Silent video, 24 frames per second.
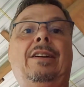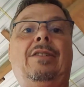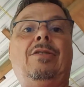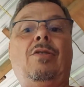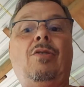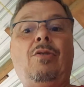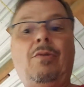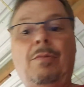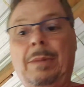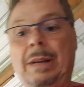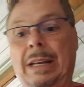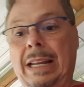
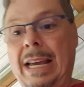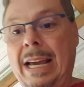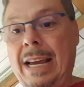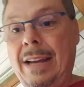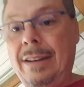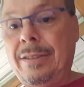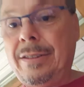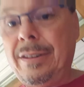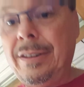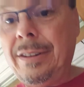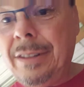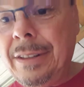Coleman
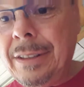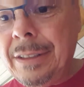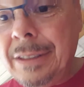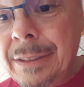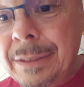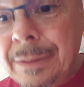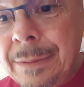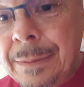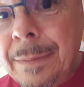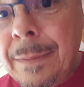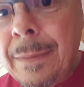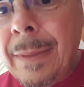lantern.
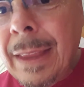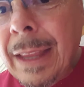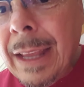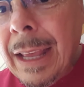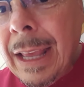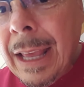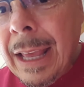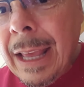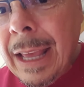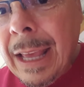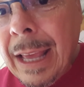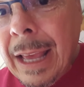
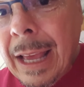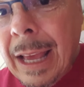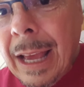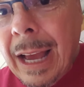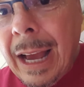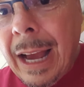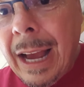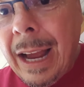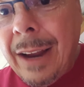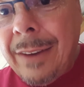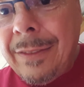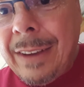
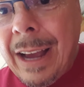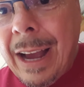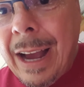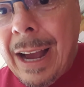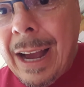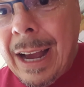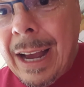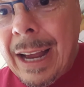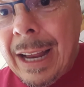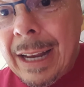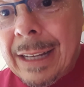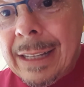I've
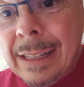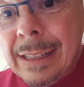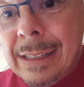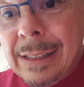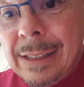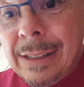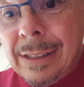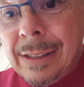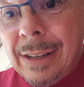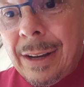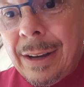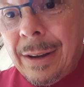got
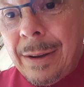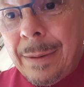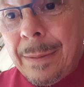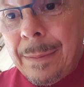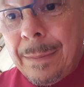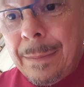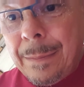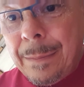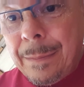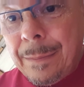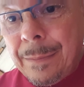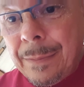
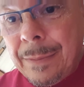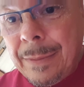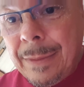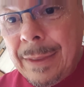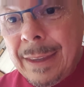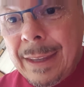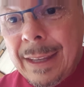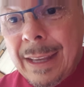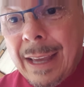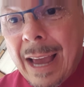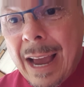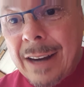
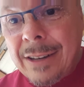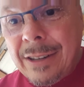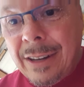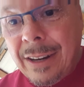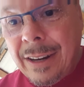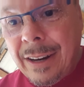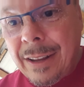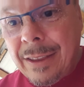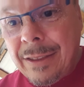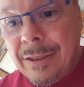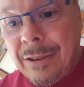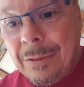
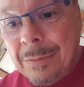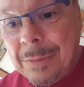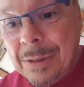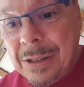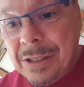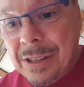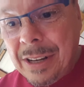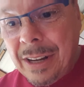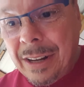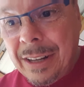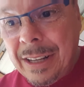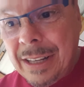actually a
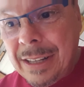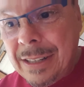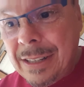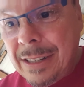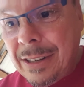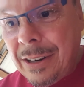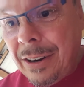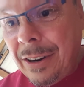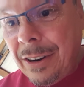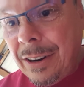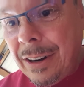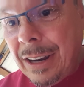thermocell
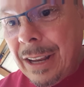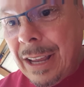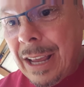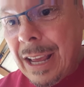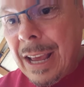insert,